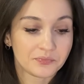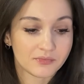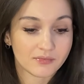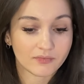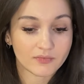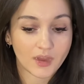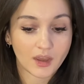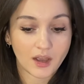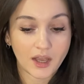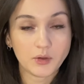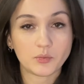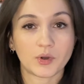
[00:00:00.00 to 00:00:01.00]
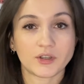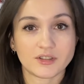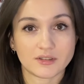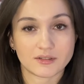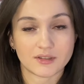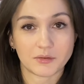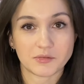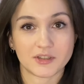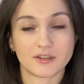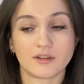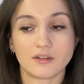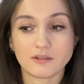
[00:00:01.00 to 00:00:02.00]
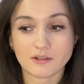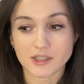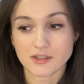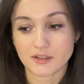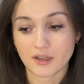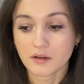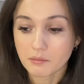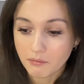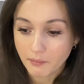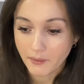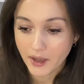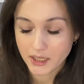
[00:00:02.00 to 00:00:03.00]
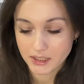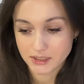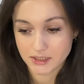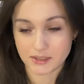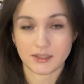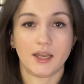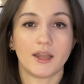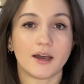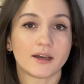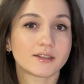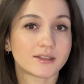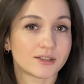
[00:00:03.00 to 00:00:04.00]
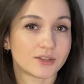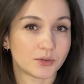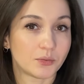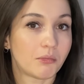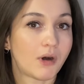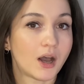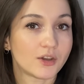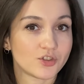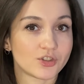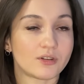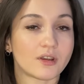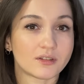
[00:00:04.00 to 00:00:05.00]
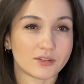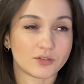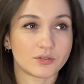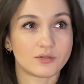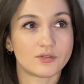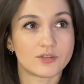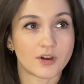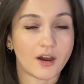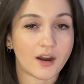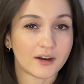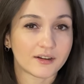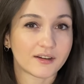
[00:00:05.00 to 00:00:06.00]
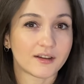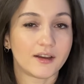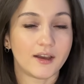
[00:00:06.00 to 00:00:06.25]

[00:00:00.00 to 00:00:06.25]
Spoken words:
I wanted something interesting, but not too much, not too dark.